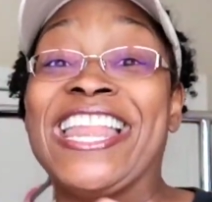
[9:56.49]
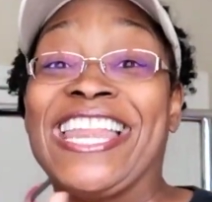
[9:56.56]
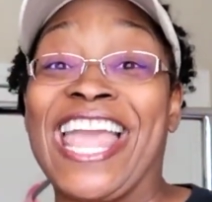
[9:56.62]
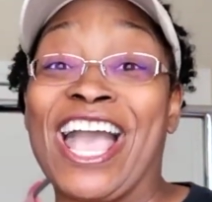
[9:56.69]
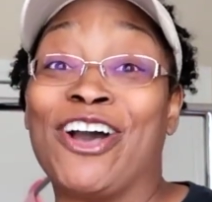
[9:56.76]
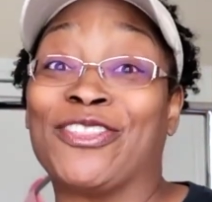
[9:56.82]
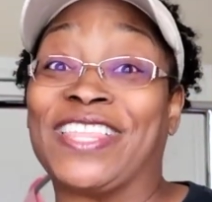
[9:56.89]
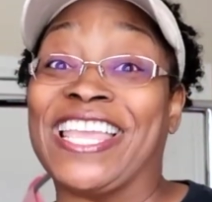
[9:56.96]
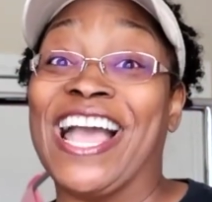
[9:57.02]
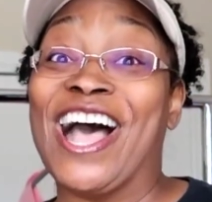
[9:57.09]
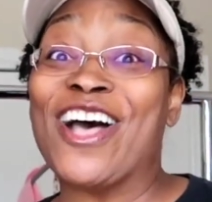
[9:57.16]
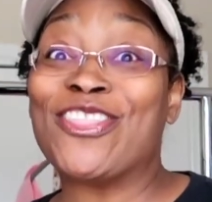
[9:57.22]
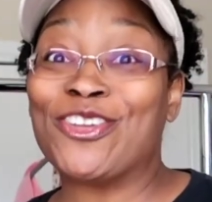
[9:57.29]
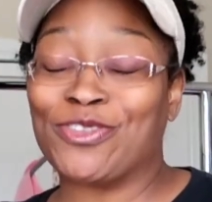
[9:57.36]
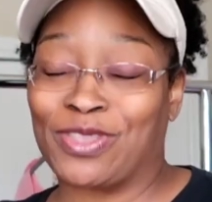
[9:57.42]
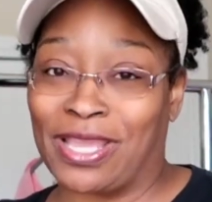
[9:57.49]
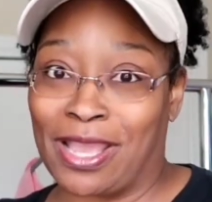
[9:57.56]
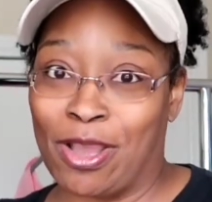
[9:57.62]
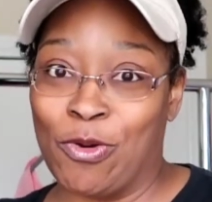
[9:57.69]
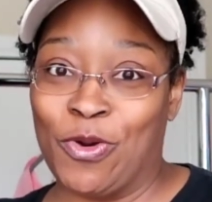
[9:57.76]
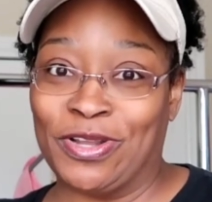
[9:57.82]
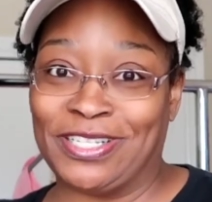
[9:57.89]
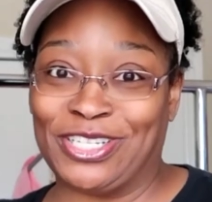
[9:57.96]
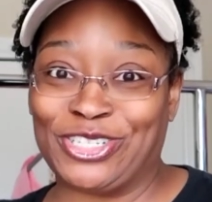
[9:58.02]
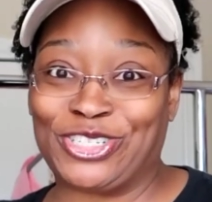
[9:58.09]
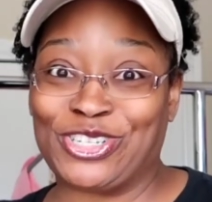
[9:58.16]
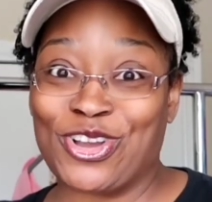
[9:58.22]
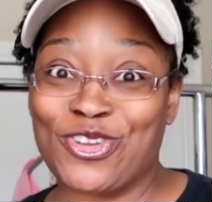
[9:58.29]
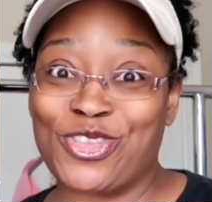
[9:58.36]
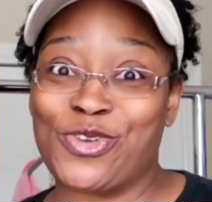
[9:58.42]
Now, the other thing I want to
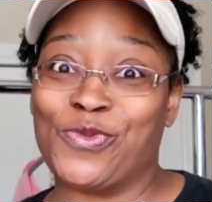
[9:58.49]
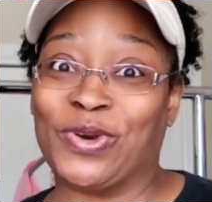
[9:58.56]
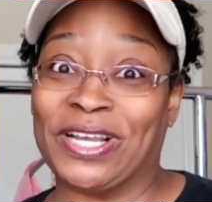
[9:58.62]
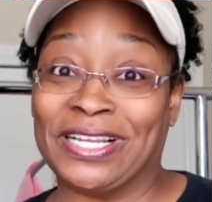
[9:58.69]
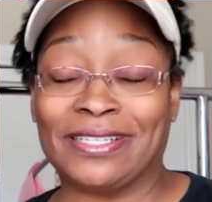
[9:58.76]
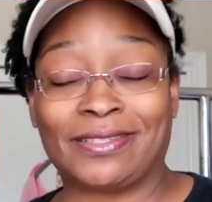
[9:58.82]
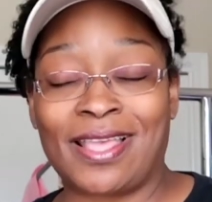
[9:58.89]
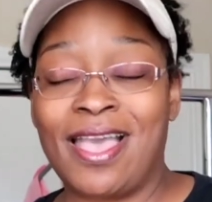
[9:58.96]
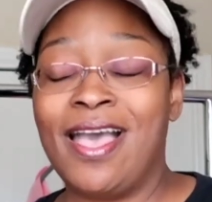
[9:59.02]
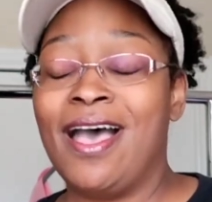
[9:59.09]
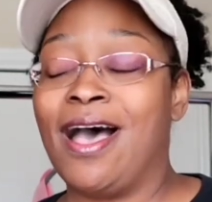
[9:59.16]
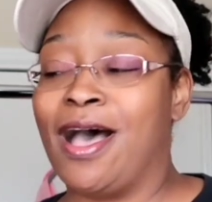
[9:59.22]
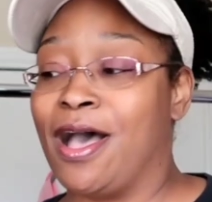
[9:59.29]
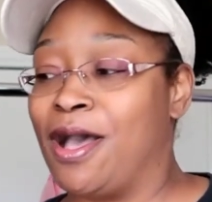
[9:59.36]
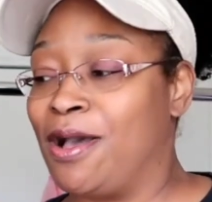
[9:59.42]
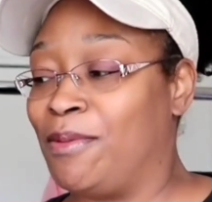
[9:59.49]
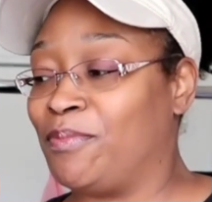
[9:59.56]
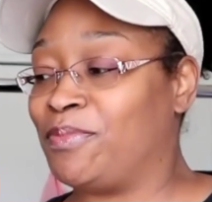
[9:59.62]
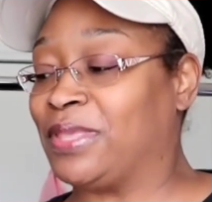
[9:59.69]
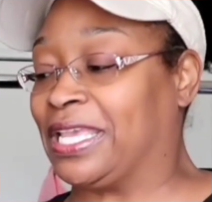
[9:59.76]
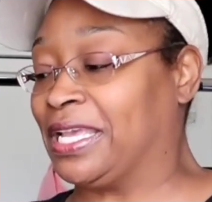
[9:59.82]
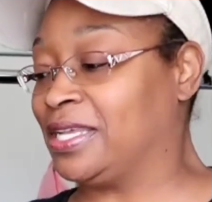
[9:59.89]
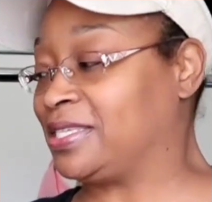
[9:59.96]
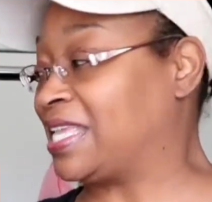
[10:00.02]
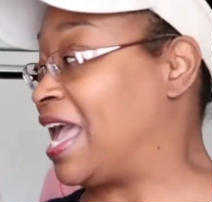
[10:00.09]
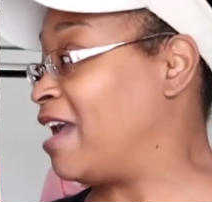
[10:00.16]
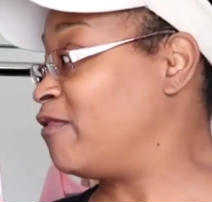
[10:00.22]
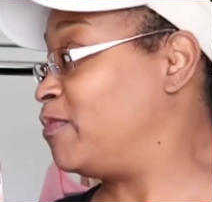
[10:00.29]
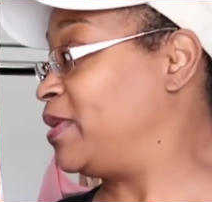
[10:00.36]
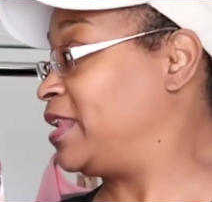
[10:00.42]
show you was, because
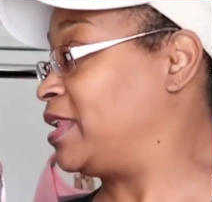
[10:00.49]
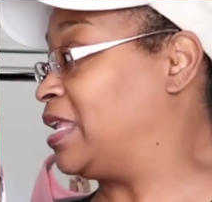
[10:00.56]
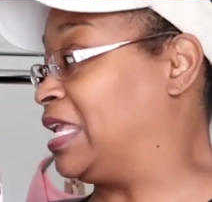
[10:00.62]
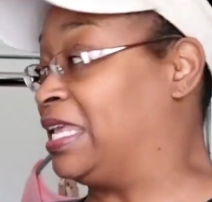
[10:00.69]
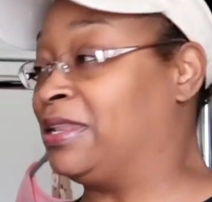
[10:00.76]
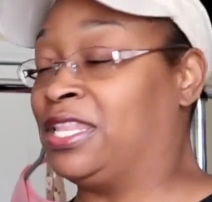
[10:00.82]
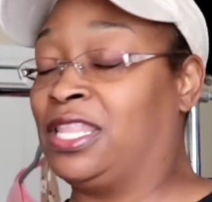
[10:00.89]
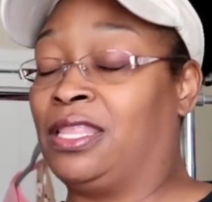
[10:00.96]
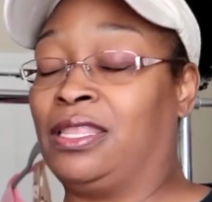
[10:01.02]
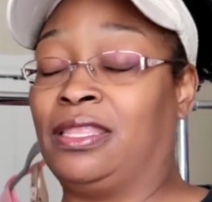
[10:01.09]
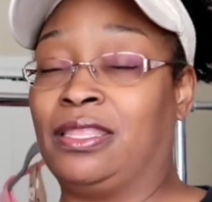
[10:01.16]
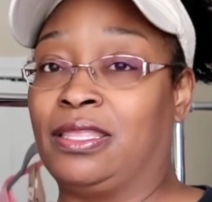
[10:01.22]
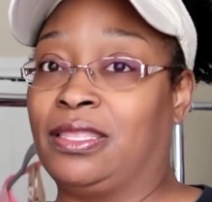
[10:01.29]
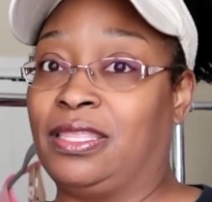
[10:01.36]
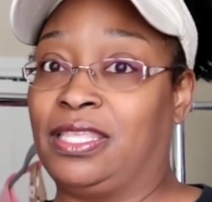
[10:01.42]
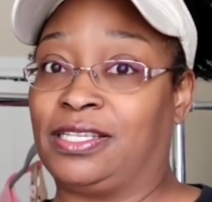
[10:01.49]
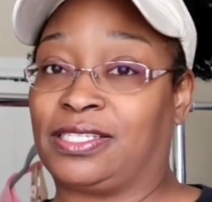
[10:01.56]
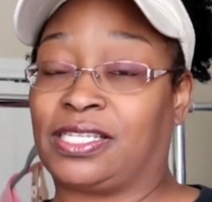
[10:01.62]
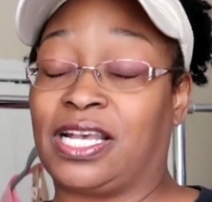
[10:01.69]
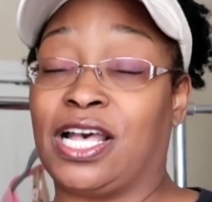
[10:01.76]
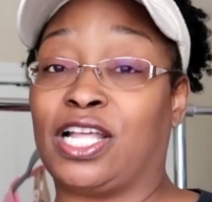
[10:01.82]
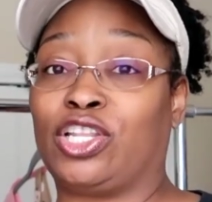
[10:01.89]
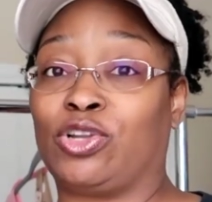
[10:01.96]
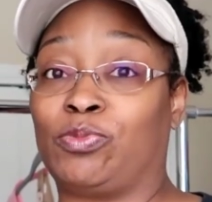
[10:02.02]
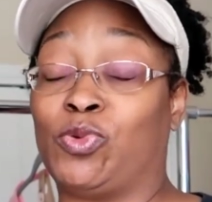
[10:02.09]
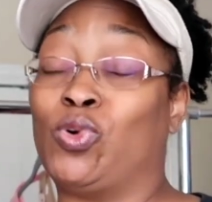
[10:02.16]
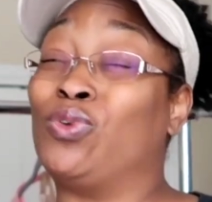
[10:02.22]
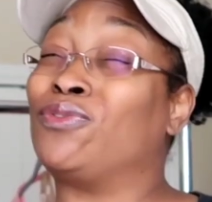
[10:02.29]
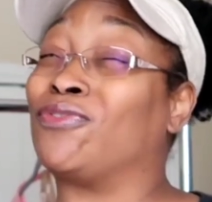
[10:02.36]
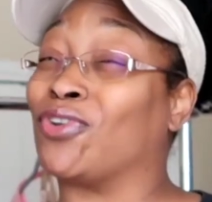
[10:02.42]
I've been in this color
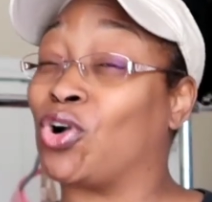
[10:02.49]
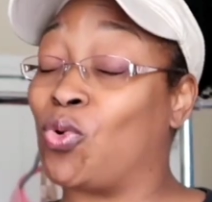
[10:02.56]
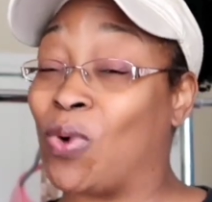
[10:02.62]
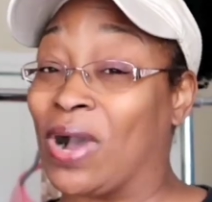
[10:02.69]
mood for